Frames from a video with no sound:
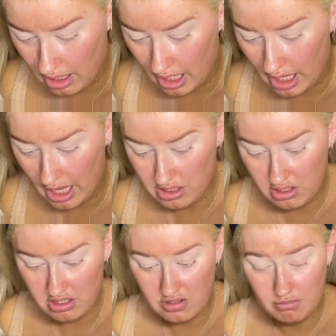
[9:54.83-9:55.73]

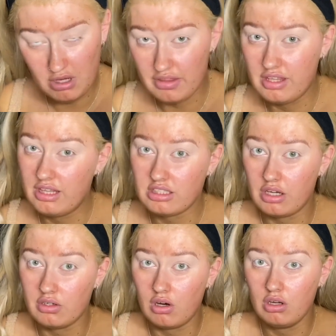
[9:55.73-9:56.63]
Hedonism. I think that's how
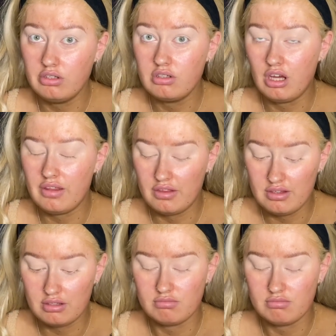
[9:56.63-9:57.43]
you call it. I think